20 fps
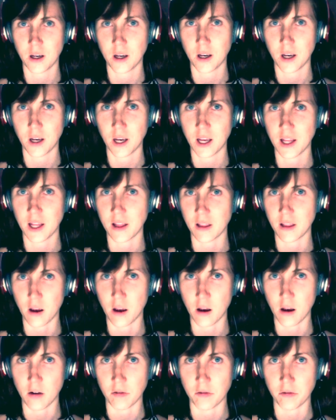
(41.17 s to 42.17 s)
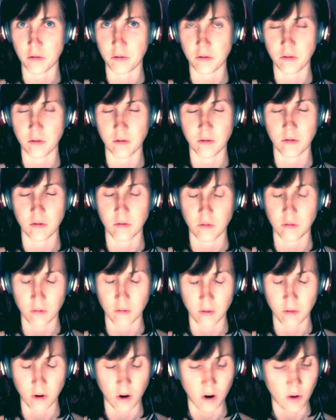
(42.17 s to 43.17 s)
I love
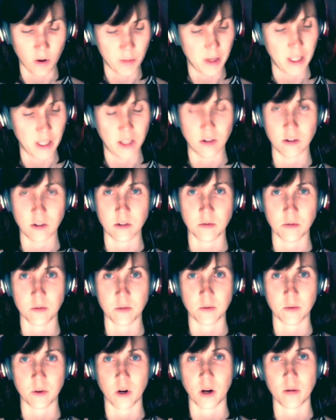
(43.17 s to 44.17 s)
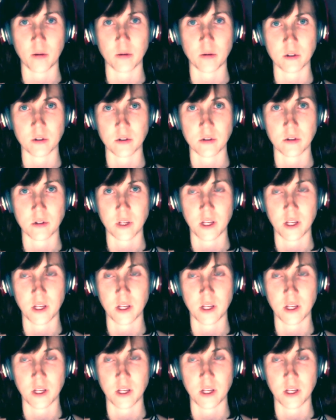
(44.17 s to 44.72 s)
all my YouTube subscribers